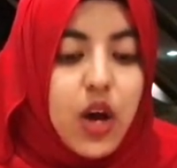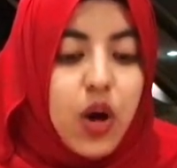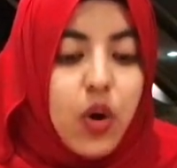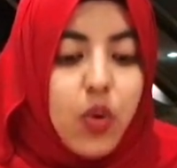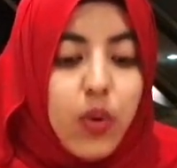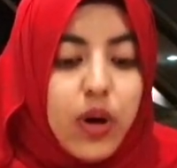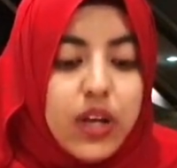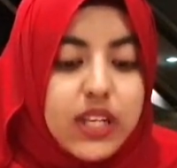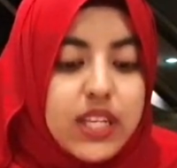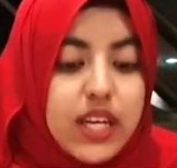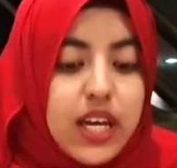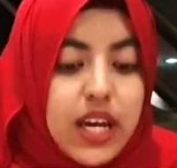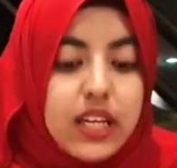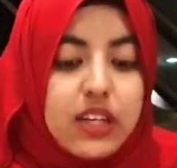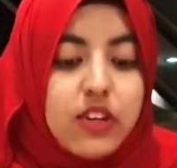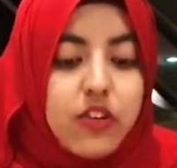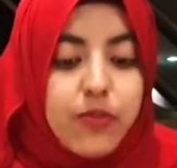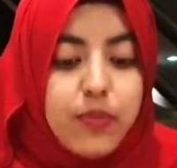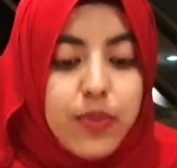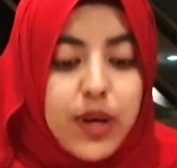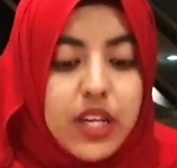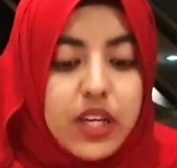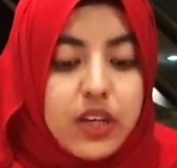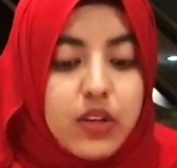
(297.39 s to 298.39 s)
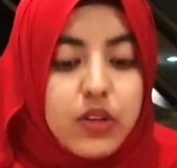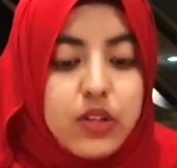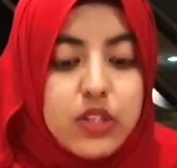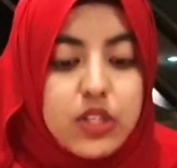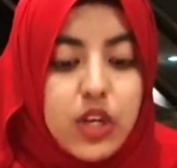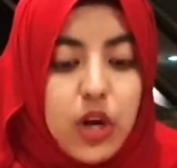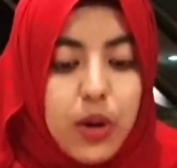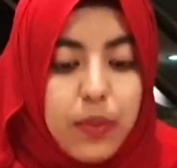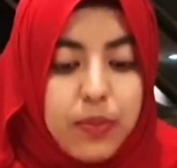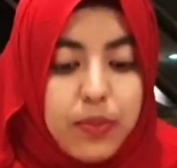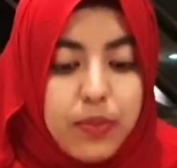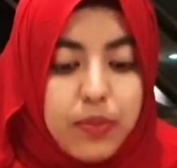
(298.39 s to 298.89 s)
what kind of
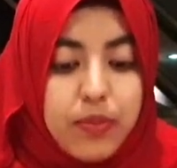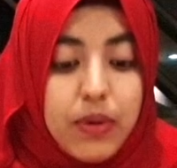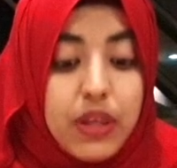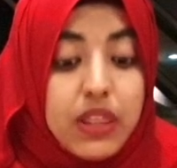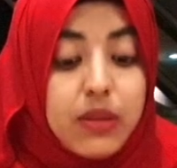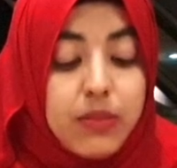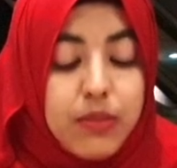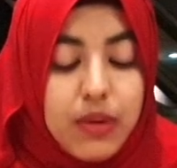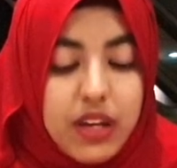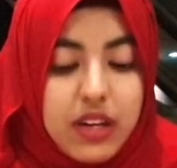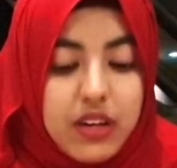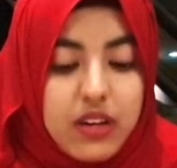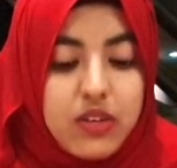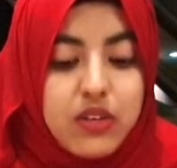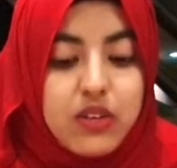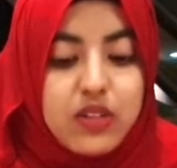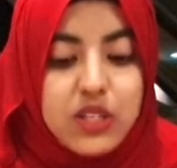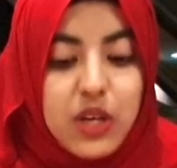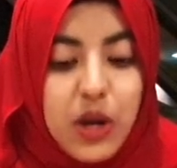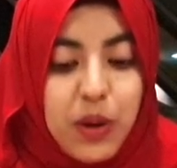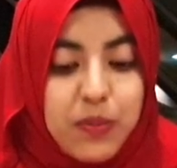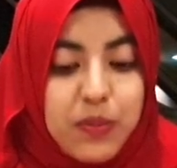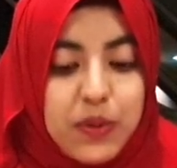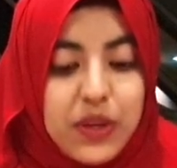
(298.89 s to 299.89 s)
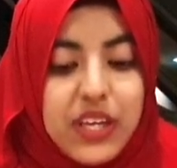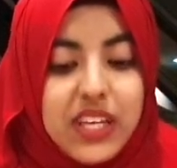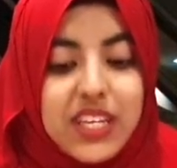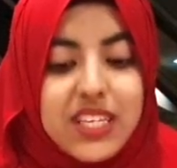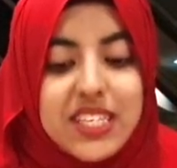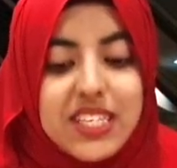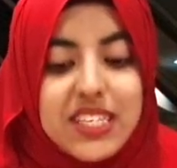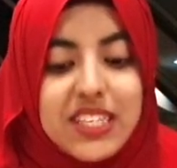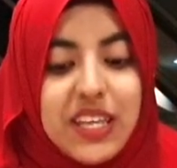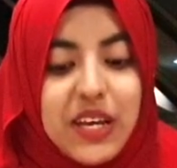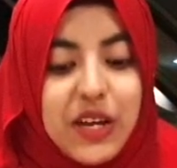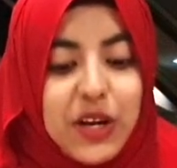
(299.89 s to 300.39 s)
mathematical
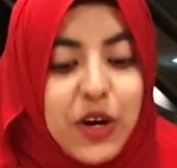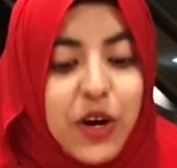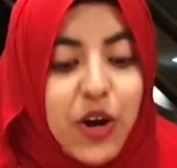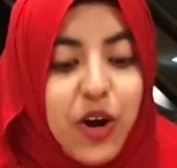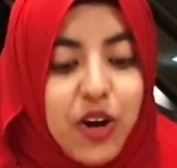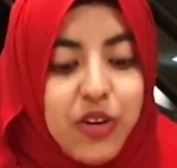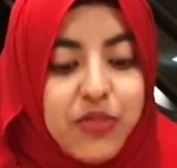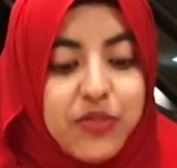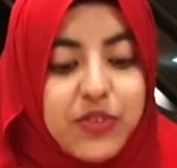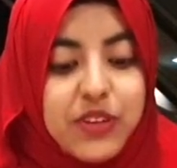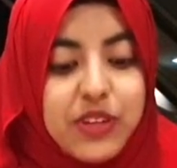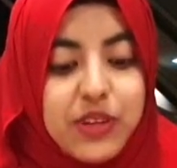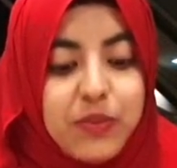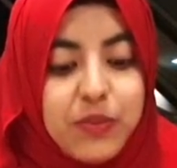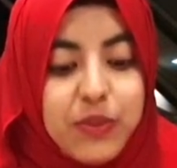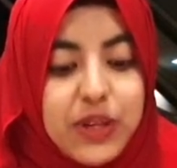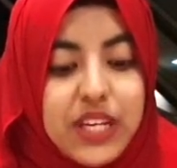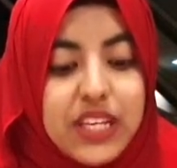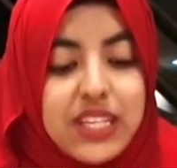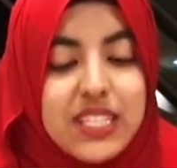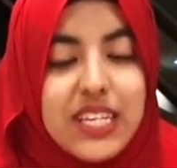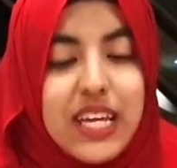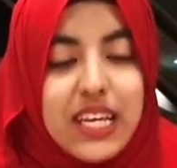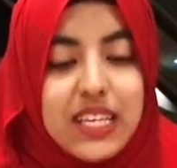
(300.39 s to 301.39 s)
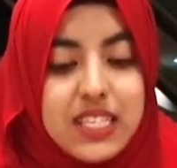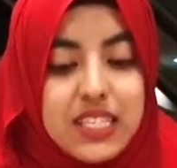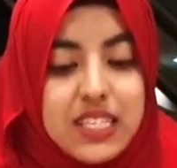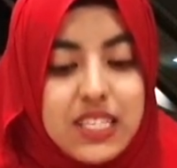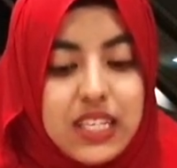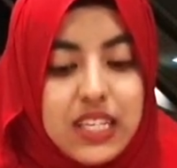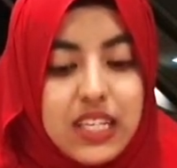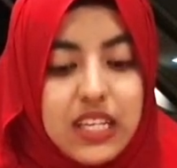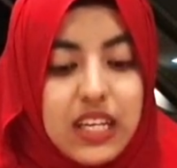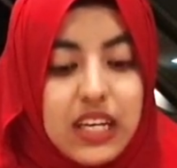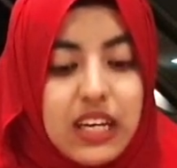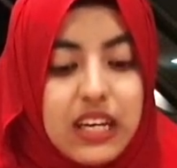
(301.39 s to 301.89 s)
topics that are often being
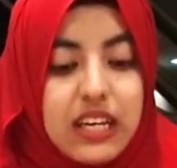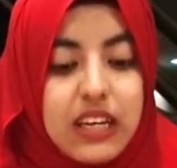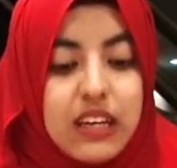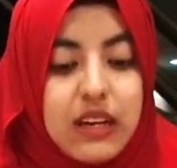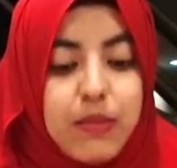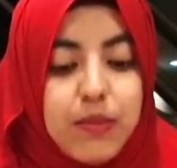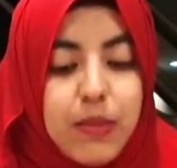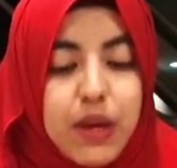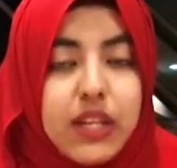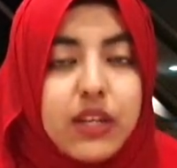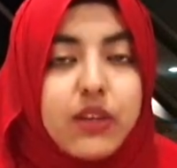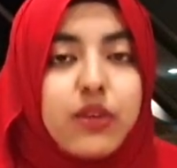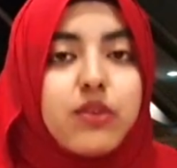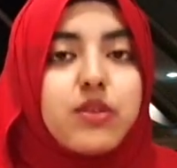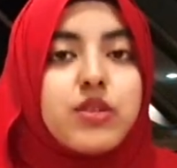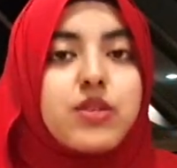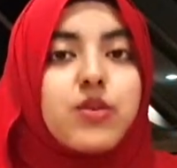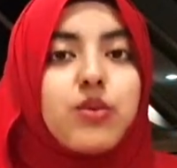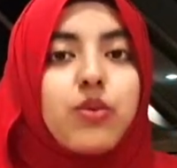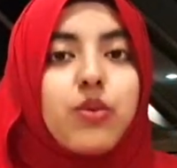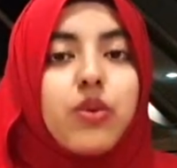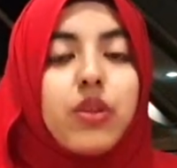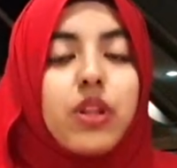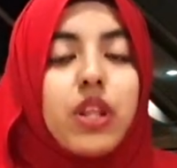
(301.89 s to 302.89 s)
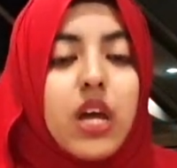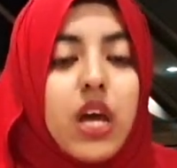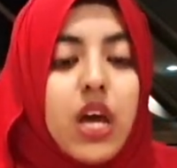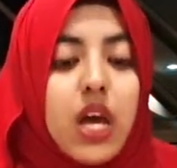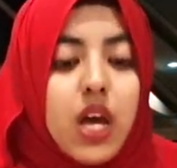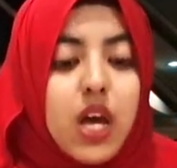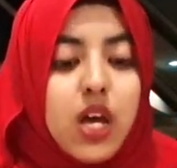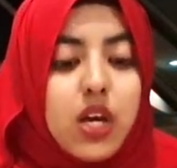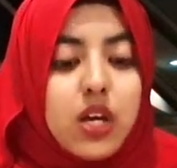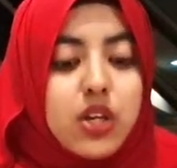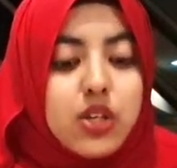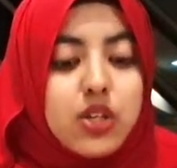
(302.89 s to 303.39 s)
tested in medical school?
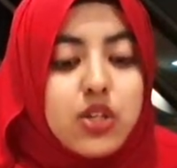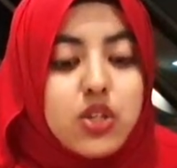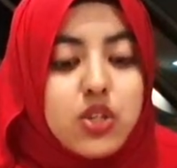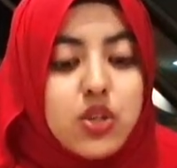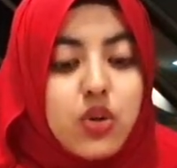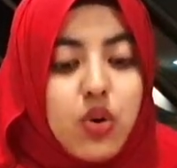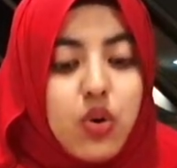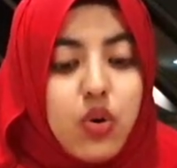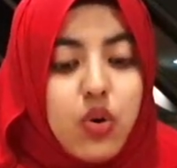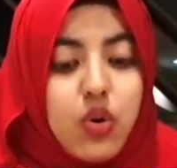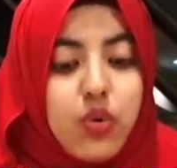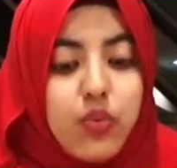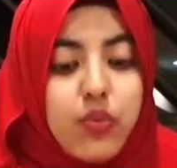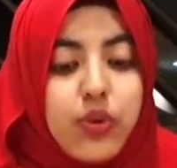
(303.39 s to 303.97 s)
So